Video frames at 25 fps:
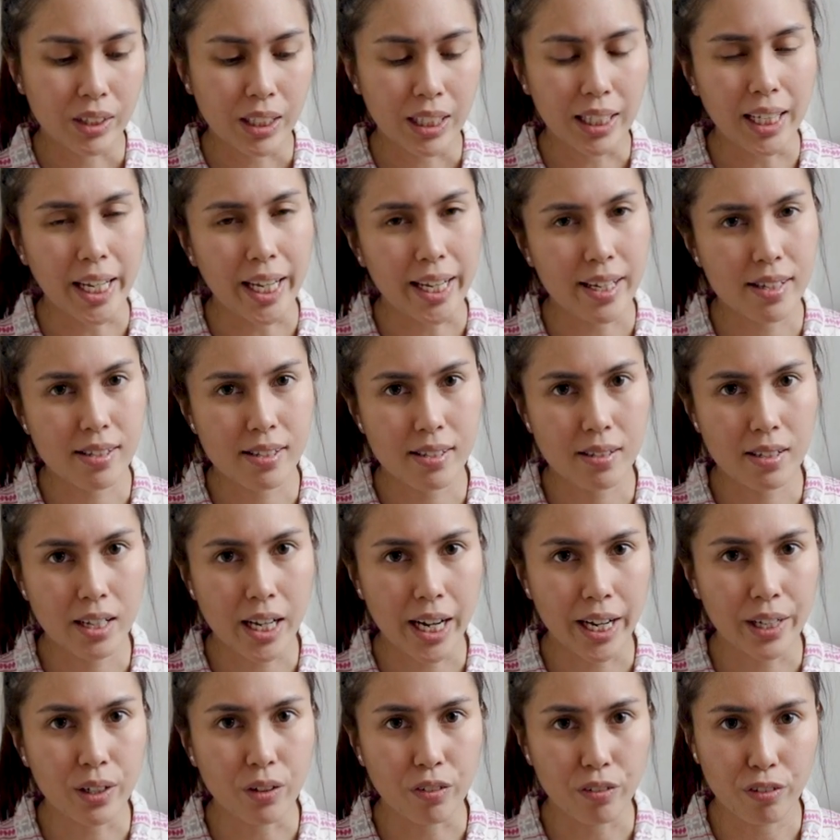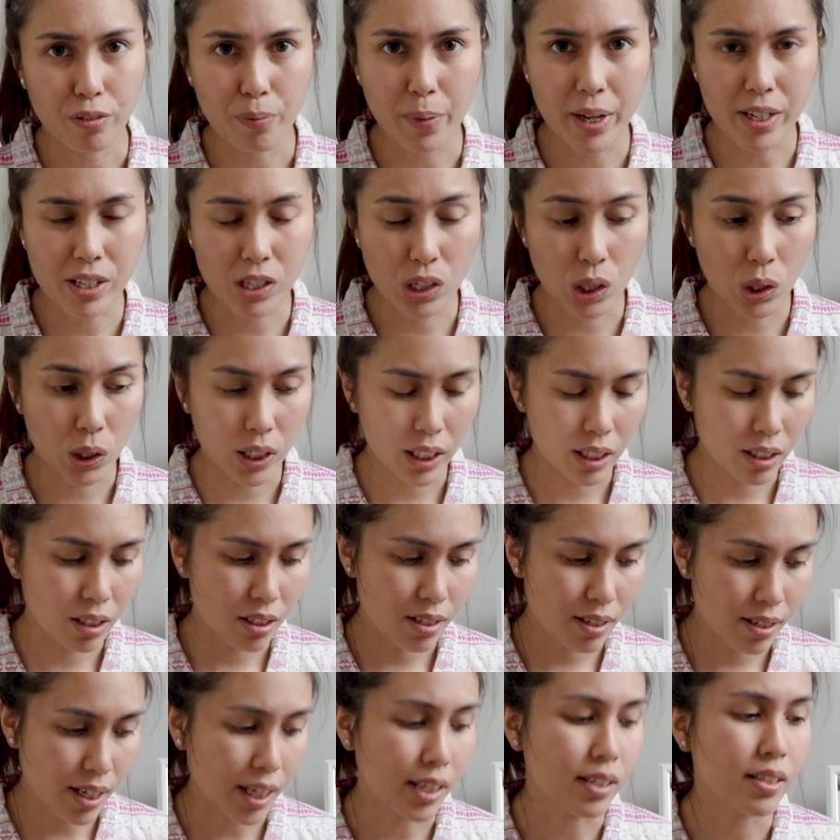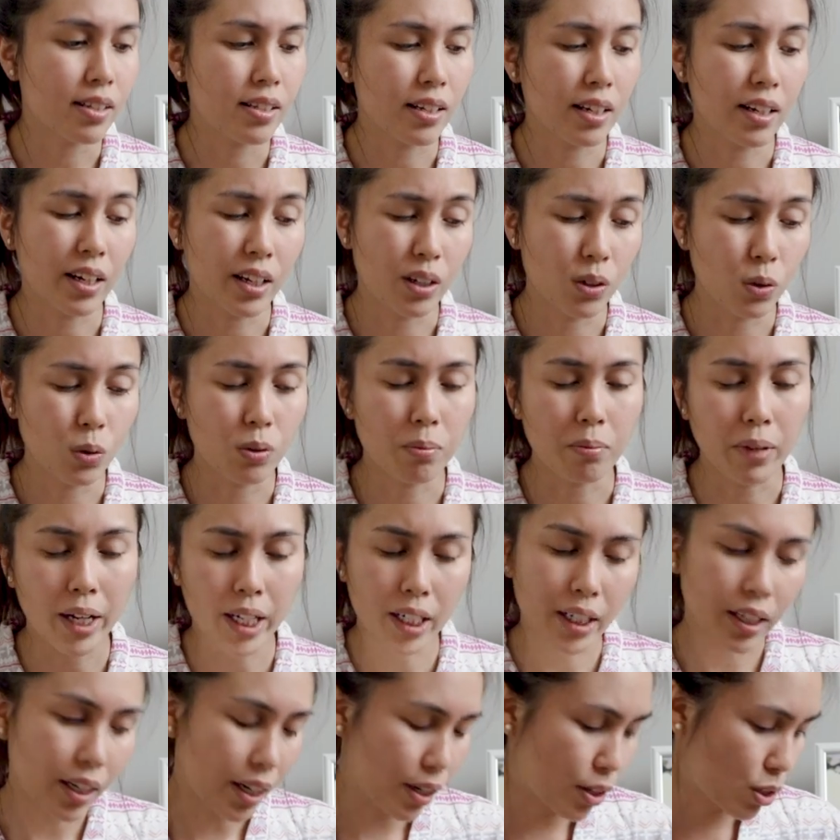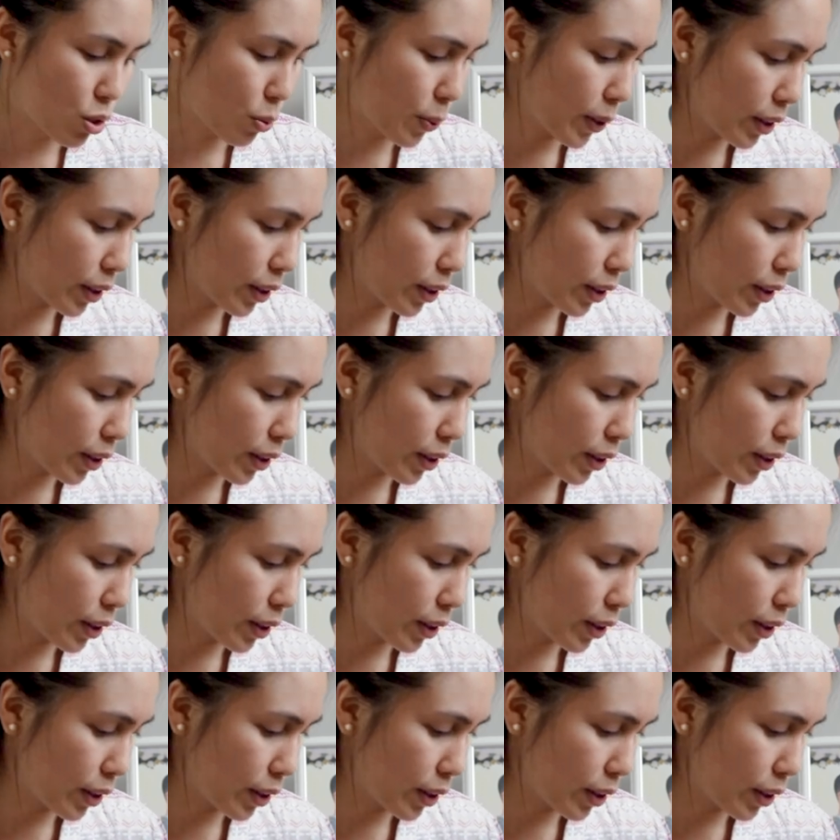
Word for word: likes kind of masculine scents and I don't mind it as